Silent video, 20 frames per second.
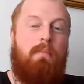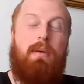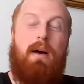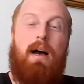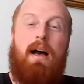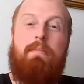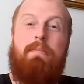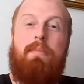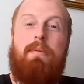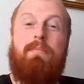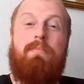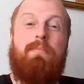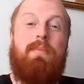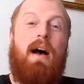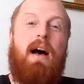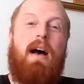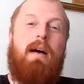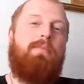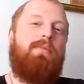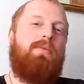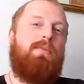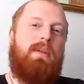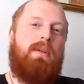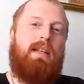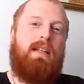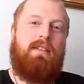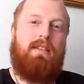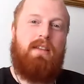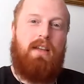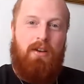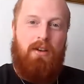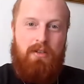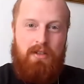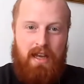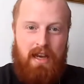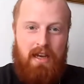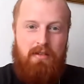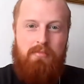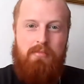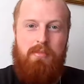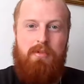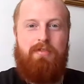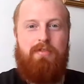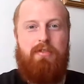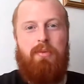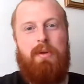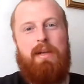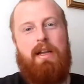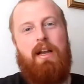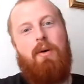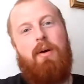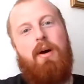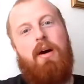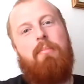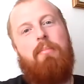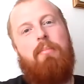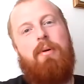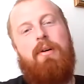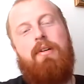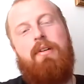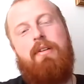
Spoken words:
But perhaps we need to go down before we go up.